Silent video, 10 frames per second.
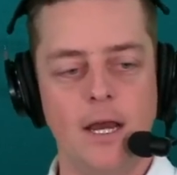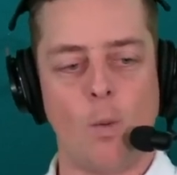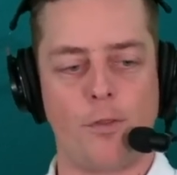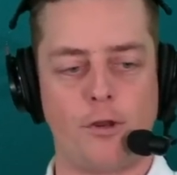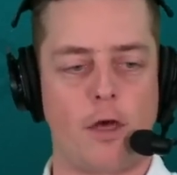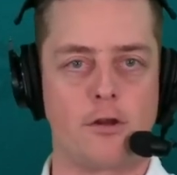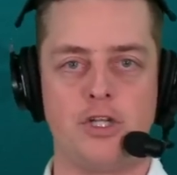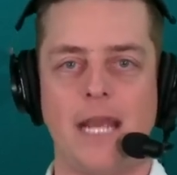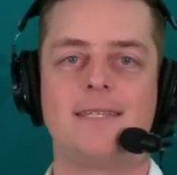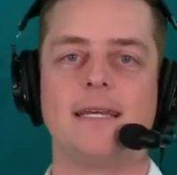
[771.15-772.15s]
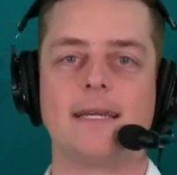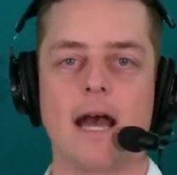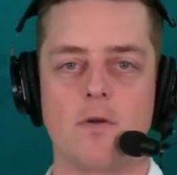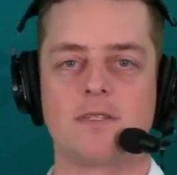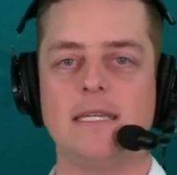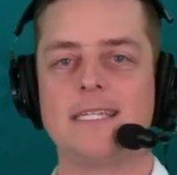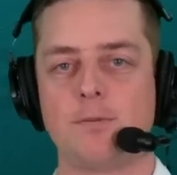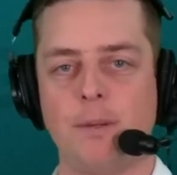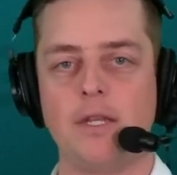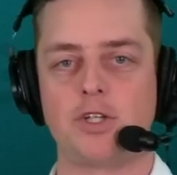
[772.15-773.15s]
with another Jason Kelce
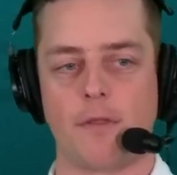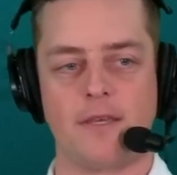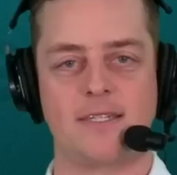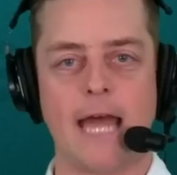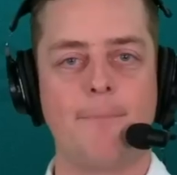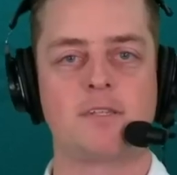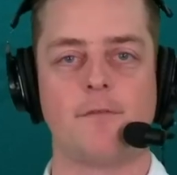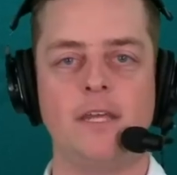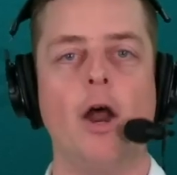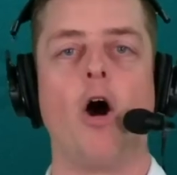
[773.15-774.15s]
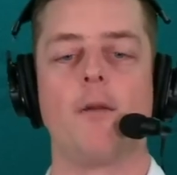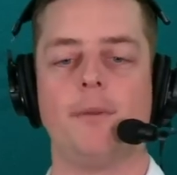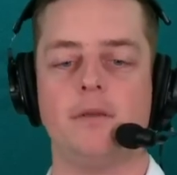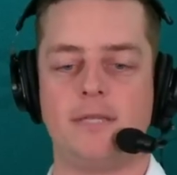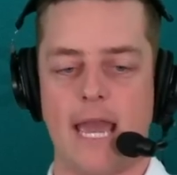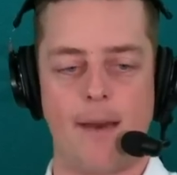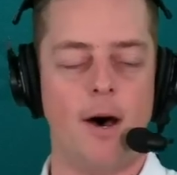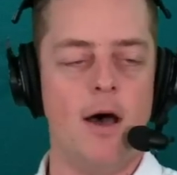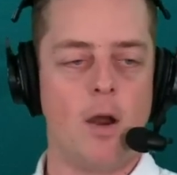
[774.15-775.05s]
speech on the steps of the Art Museum,